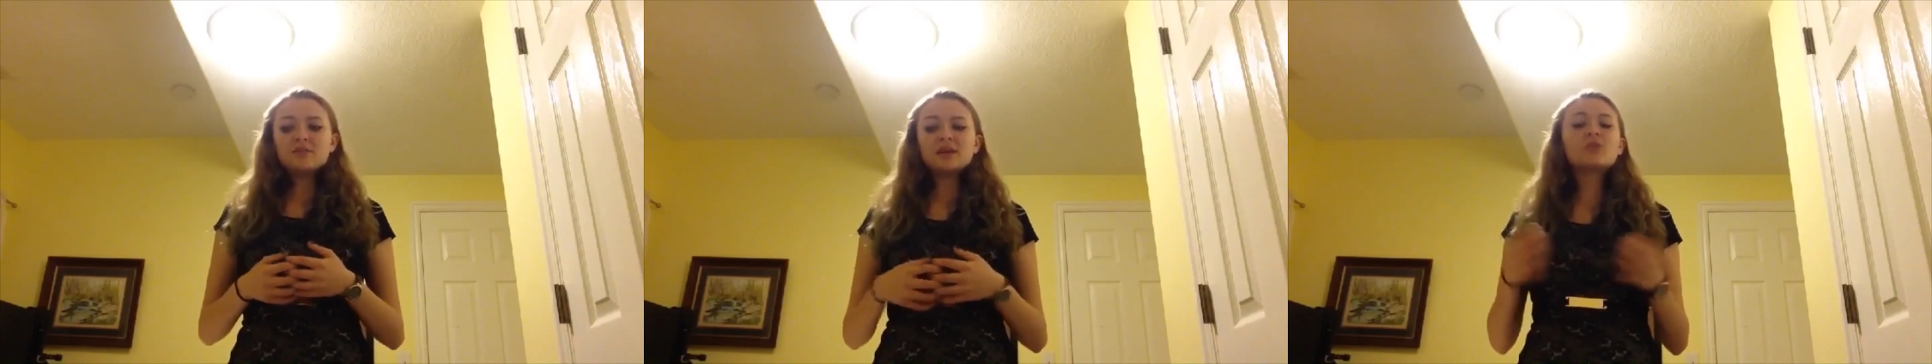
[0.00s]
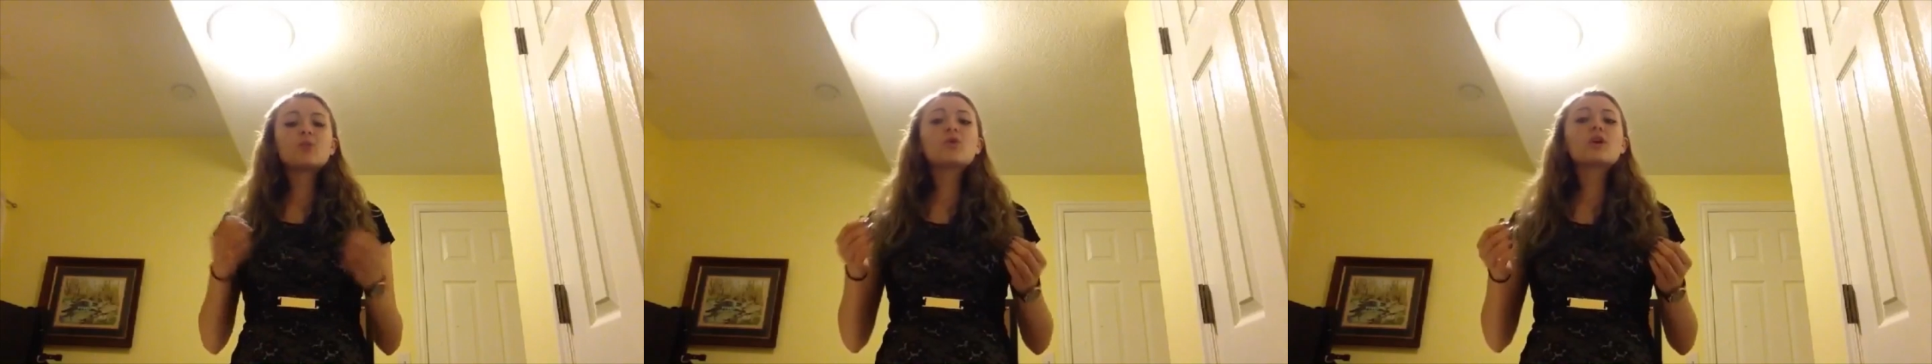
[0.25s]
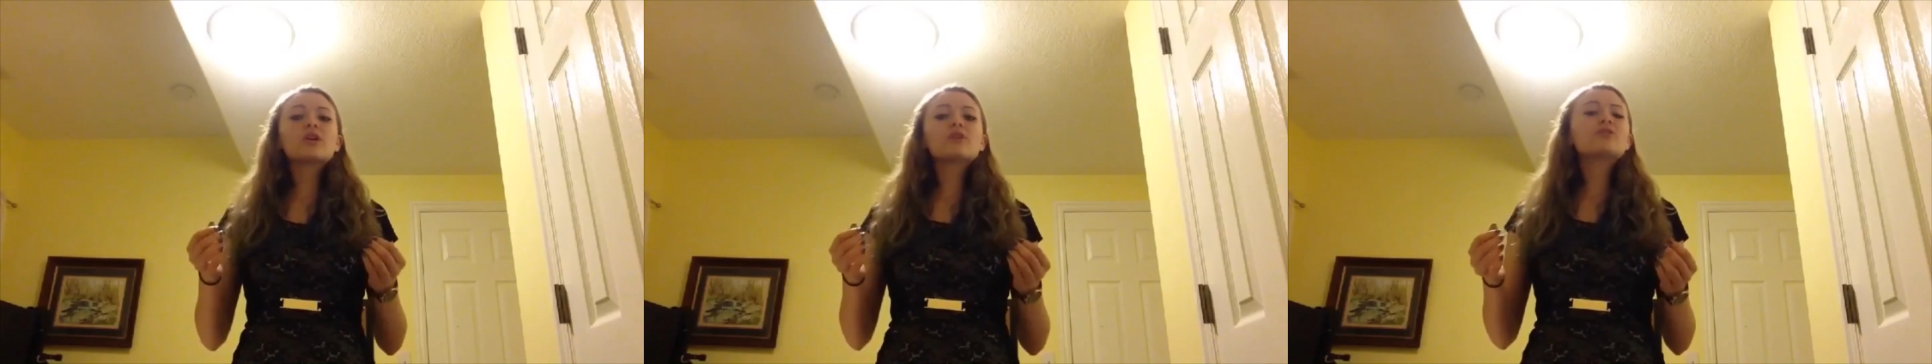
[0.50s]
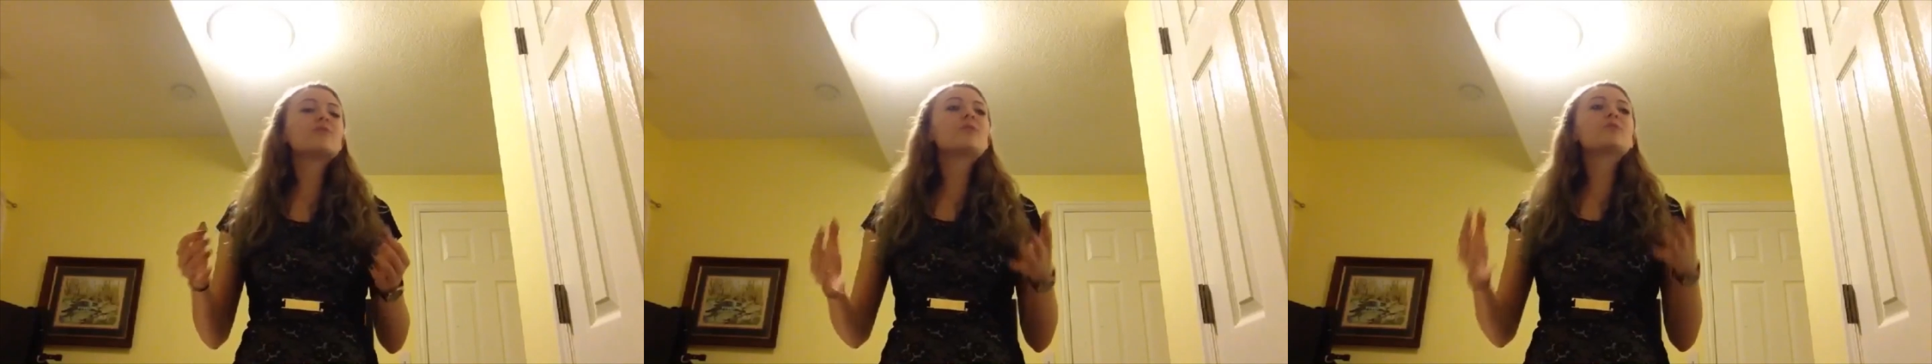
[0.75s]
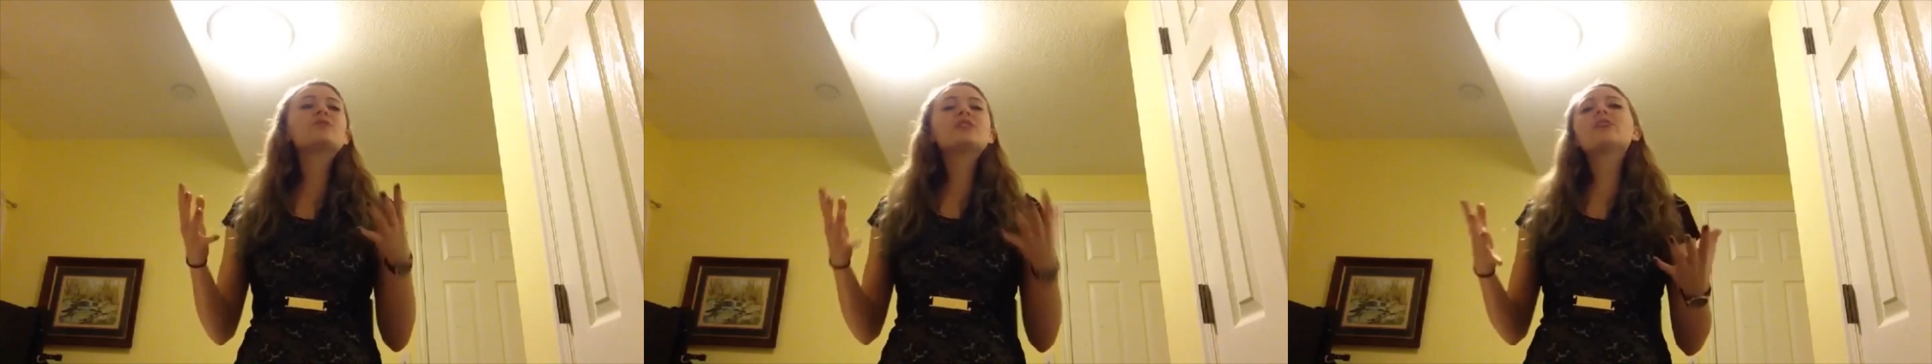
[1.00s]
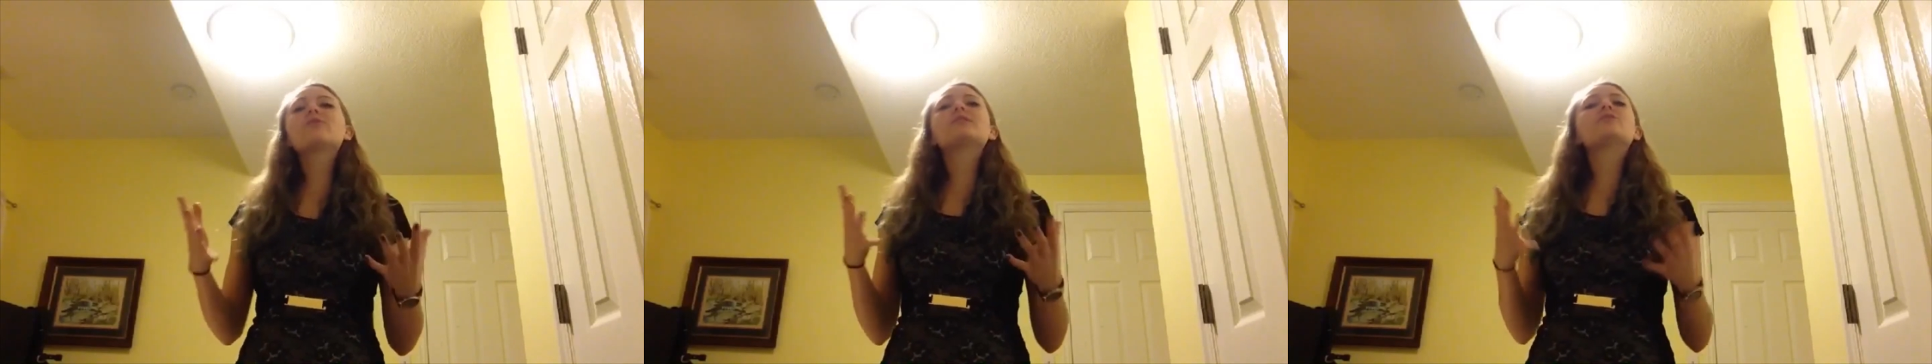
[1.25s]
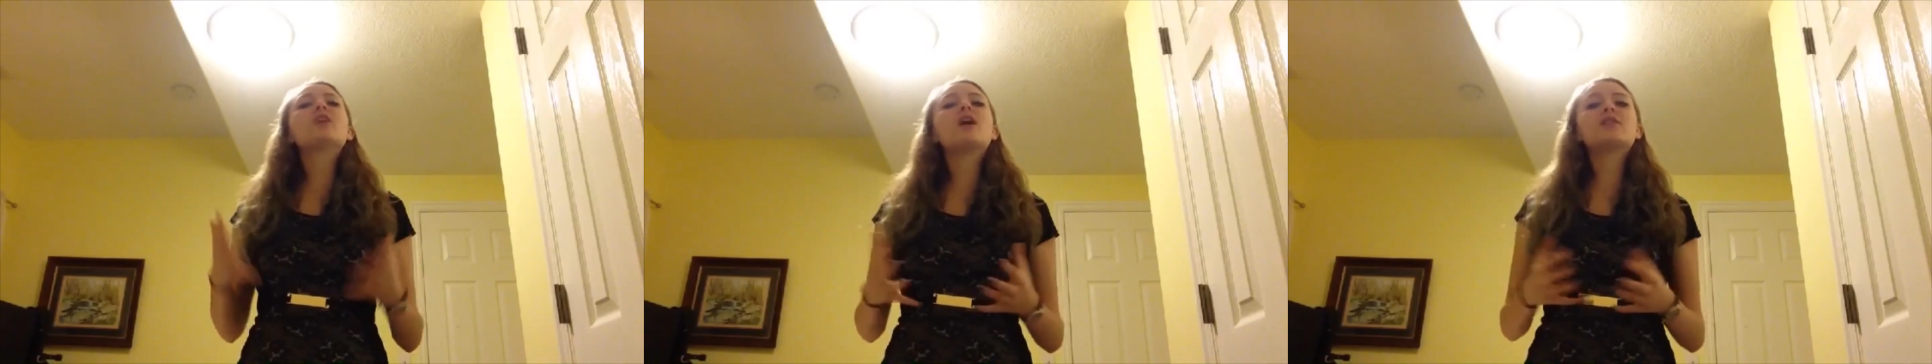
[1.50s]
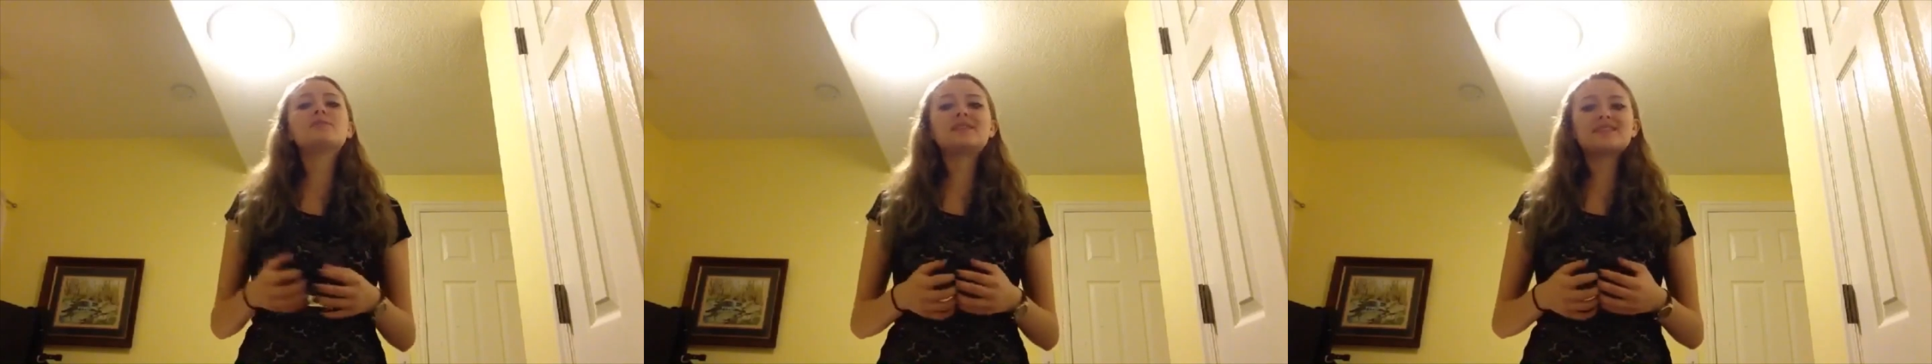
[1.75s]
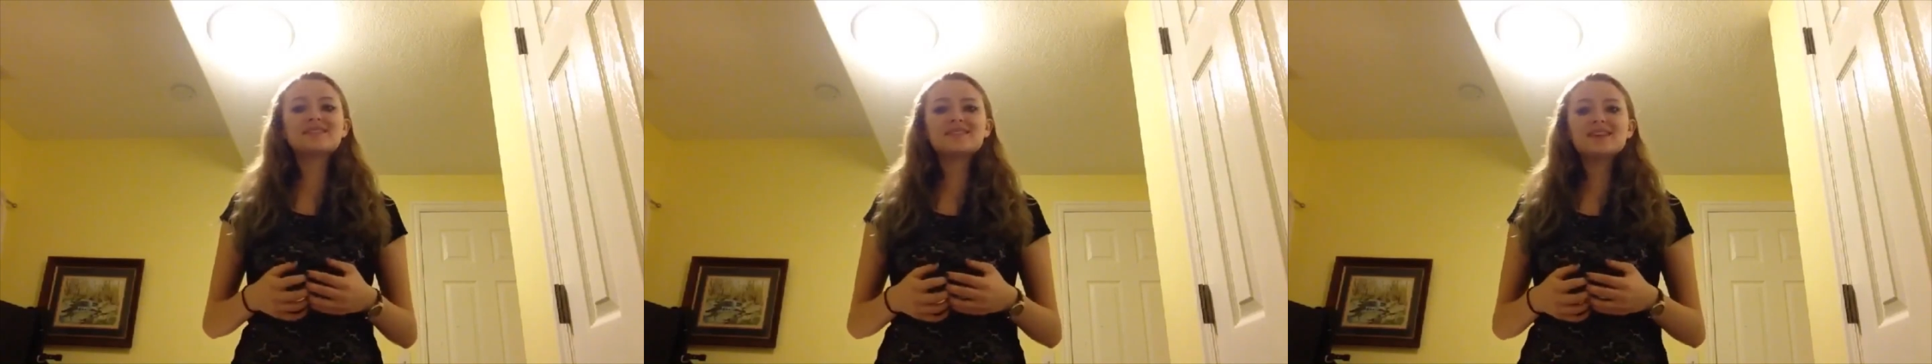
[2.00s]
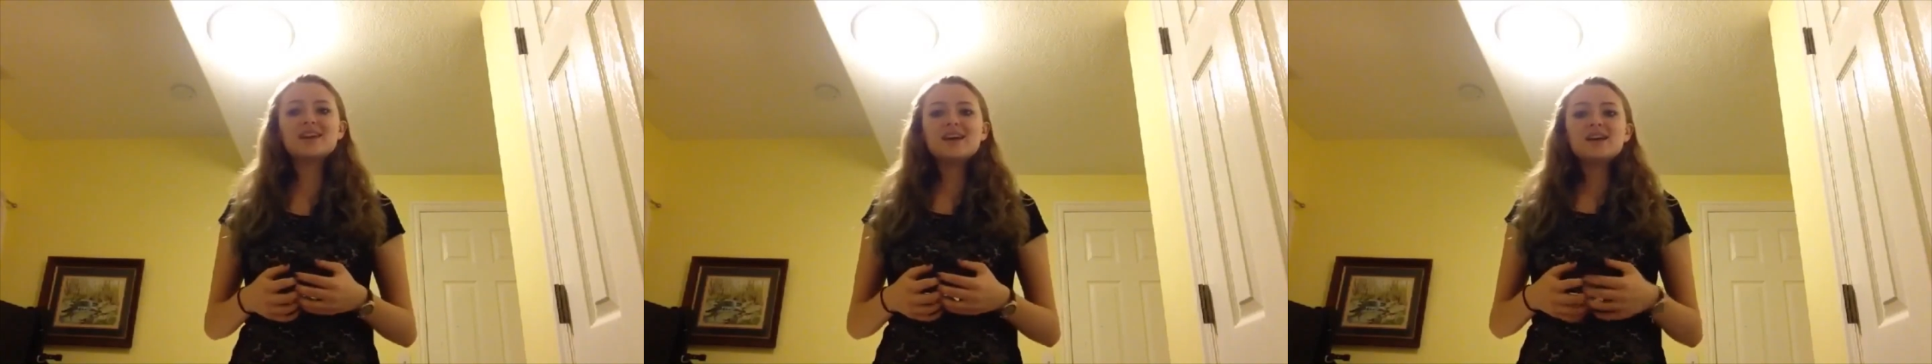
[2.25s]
May the words of those sacred documents,